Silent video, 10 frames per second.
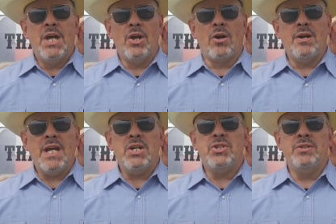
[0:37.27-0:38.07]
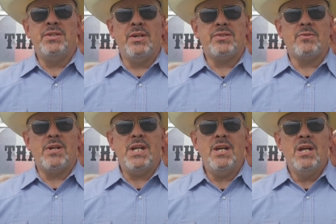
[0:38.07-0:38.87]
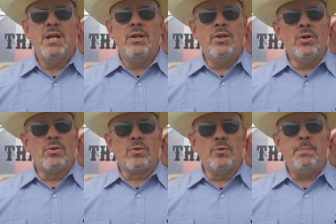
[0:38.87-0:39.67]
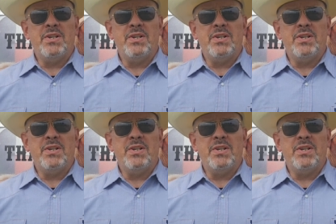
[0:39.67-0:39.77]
In our nation's history, no group